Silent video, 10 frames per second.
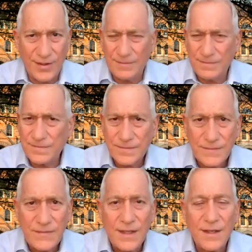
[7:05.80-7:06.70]
and
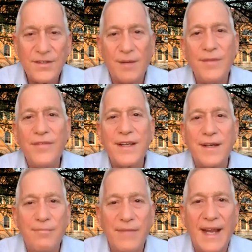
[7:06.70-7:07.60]
some of the
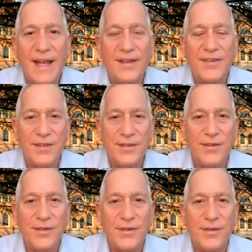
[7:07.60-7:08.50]
commands you
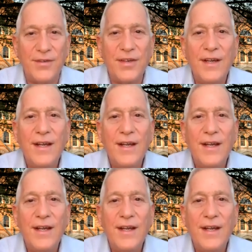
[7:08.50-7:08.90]
use